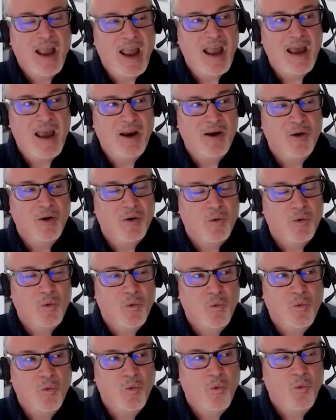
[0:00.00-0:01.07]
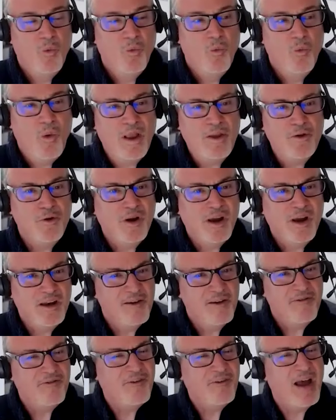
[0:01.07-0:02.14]
And when you can
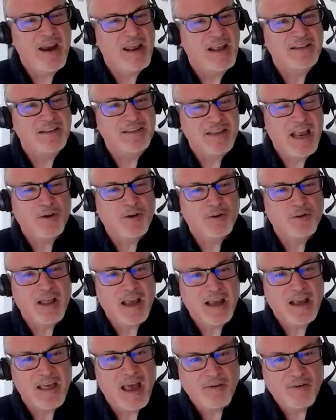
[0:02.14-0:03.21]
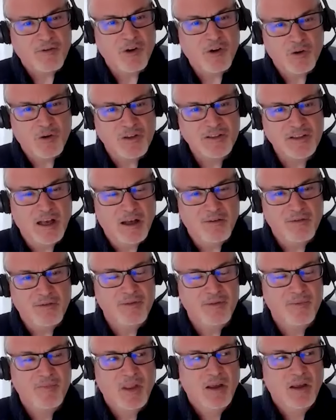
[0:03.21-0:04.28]
define a center like that for yourself,